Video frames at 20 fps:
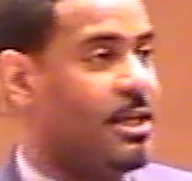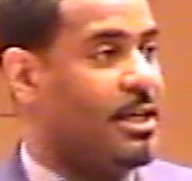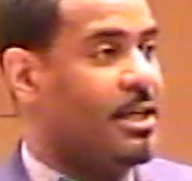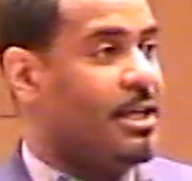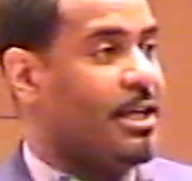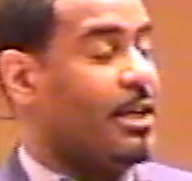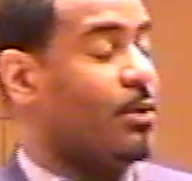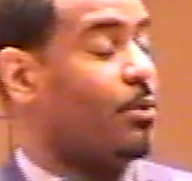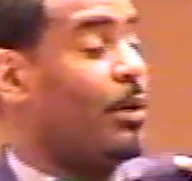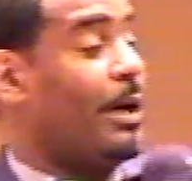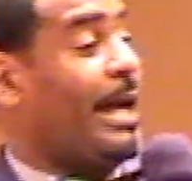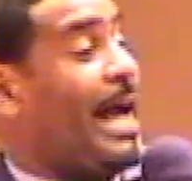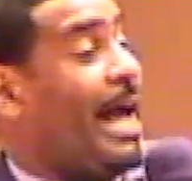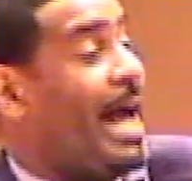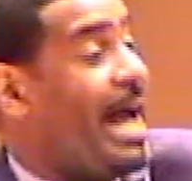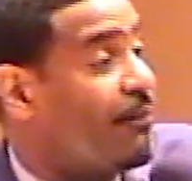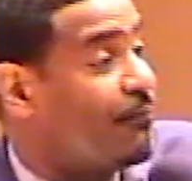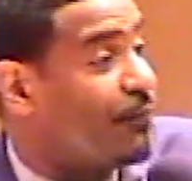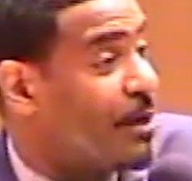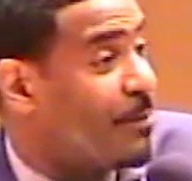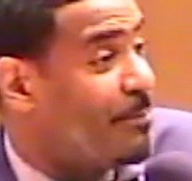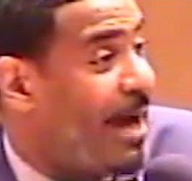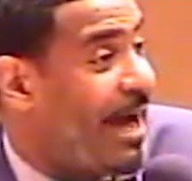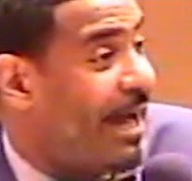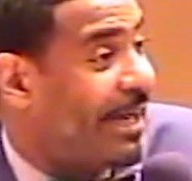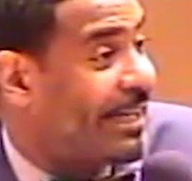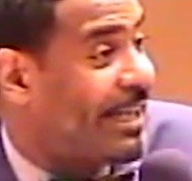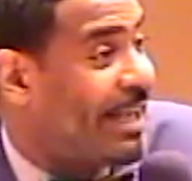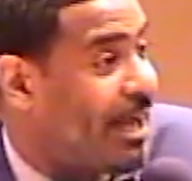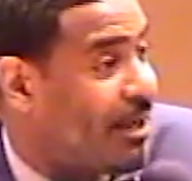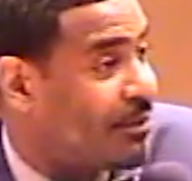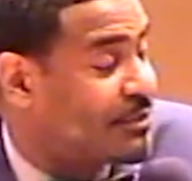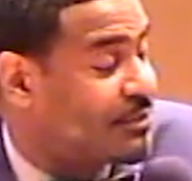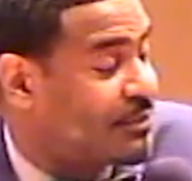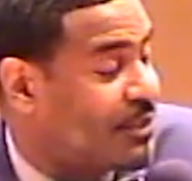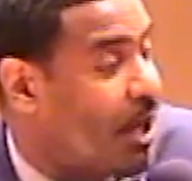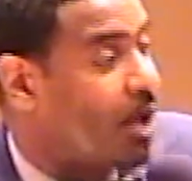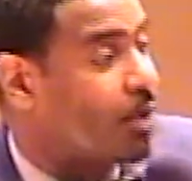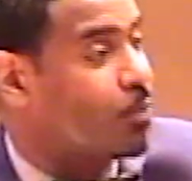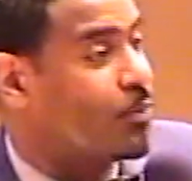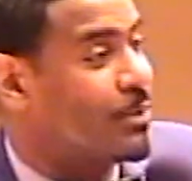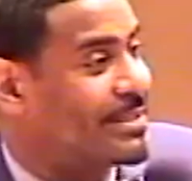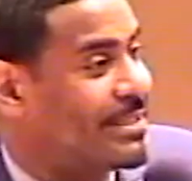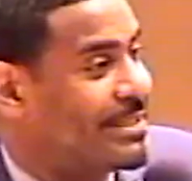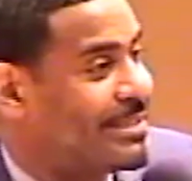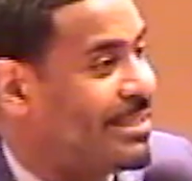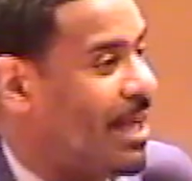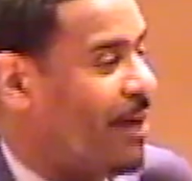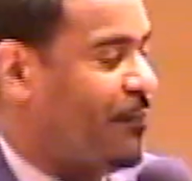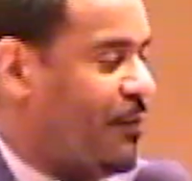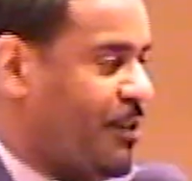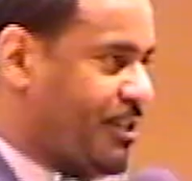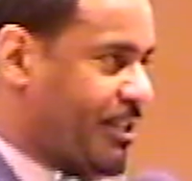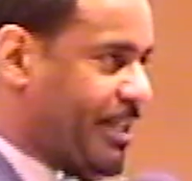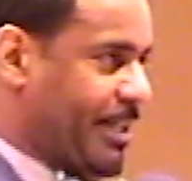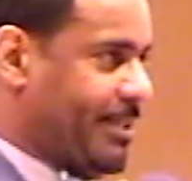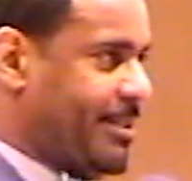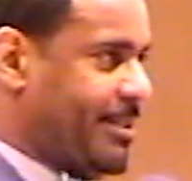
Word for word: in what everybody else thought was a deficit.